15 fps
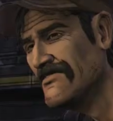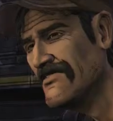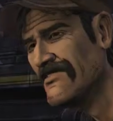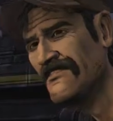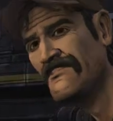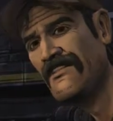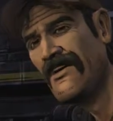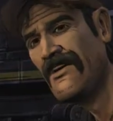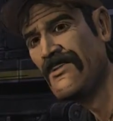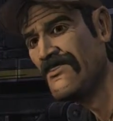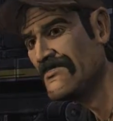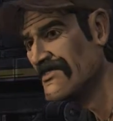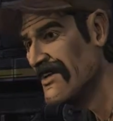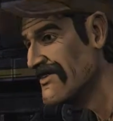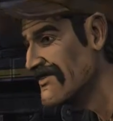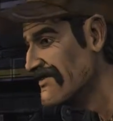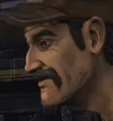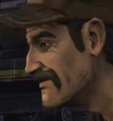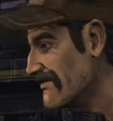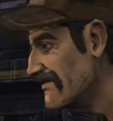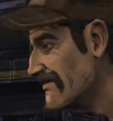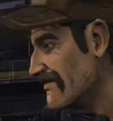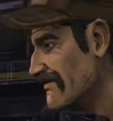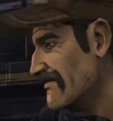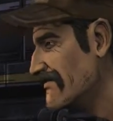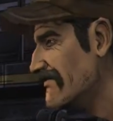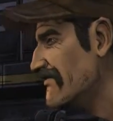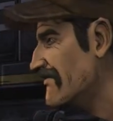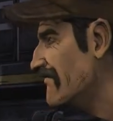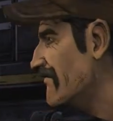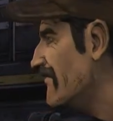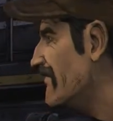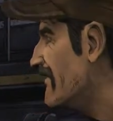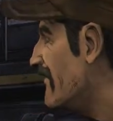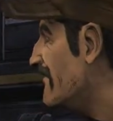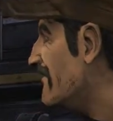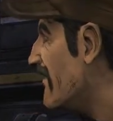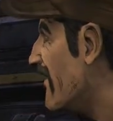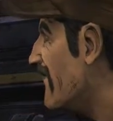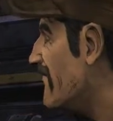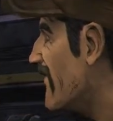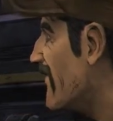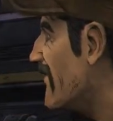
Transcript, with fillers: It's a freighter, hon. Be careful in